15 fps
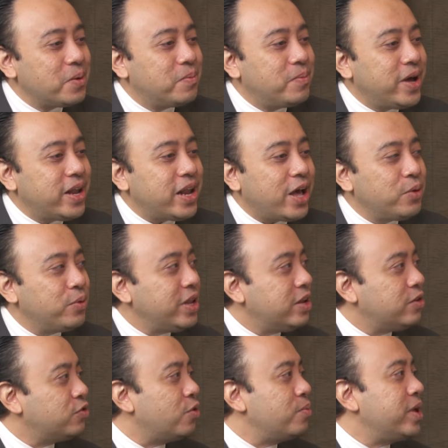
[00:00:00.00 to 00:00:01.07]
But I
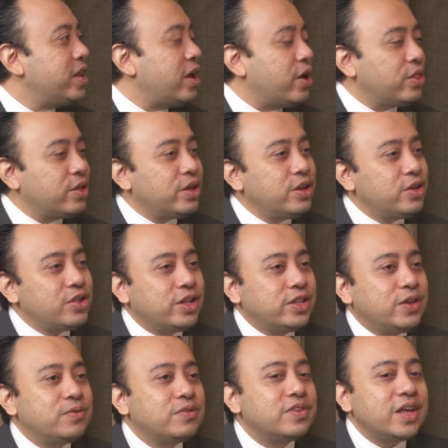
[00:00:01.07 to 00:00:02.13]
witnessed so many other
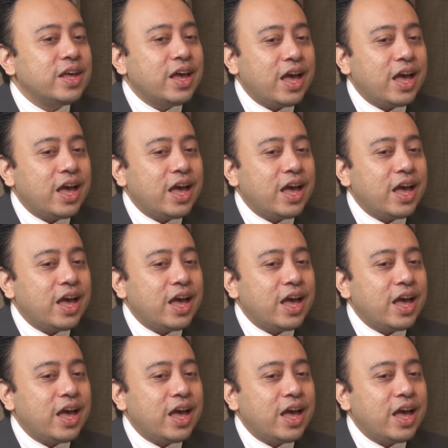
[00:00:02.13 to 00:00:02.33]
initiatives.